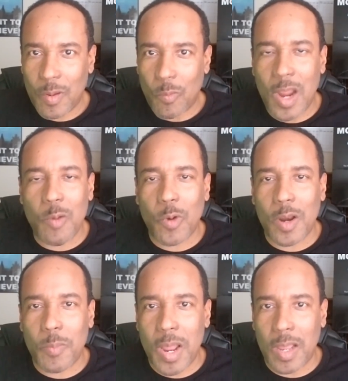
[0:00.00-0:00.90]
Why are you
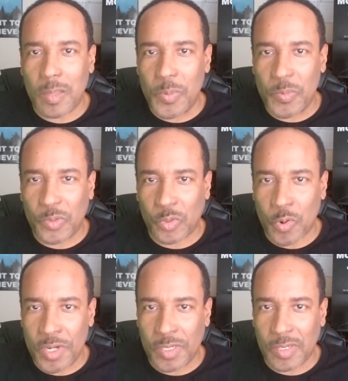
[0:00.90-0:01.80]
worrying about other people's
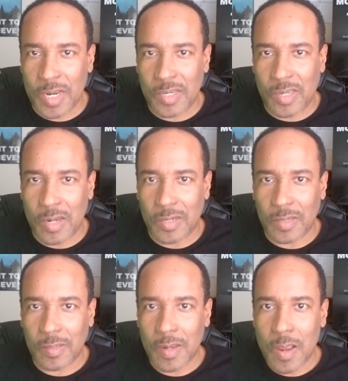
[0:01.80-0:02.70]
choices and
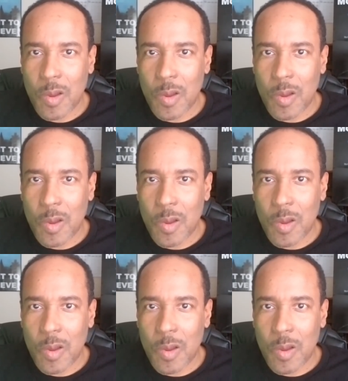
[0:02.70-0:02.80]
decisions?